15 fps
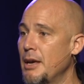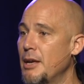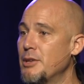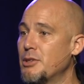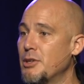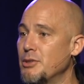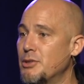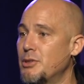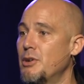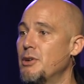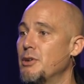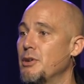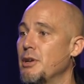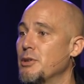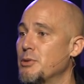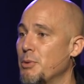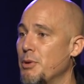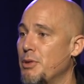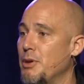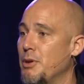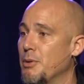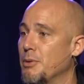His concern is
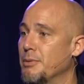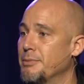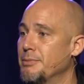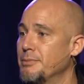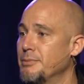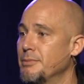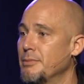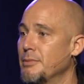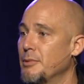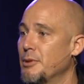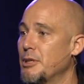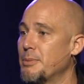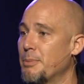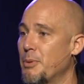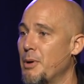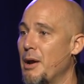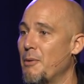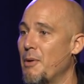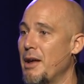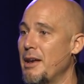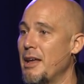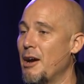with you. Let's pray
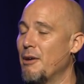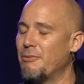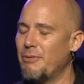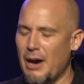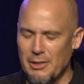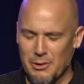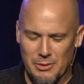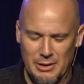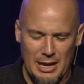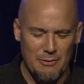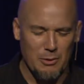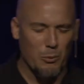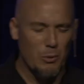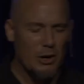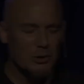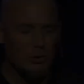right now. Father in heaven, we